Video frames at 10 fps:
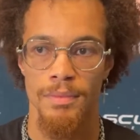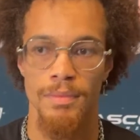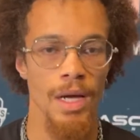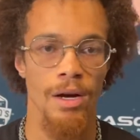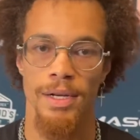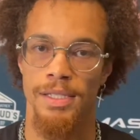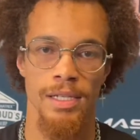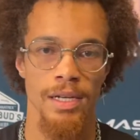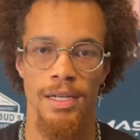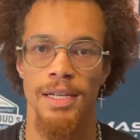No, it's
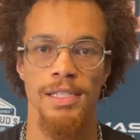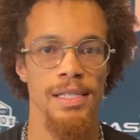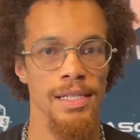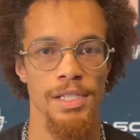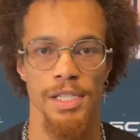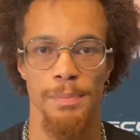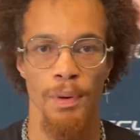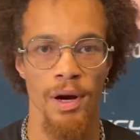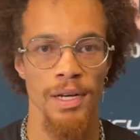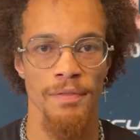just
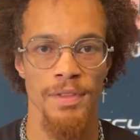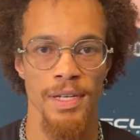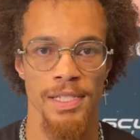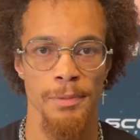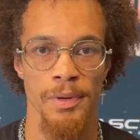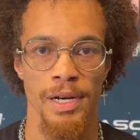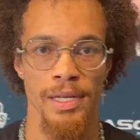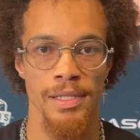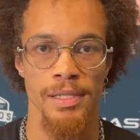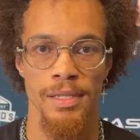part of the
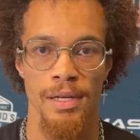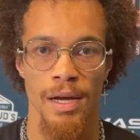experience.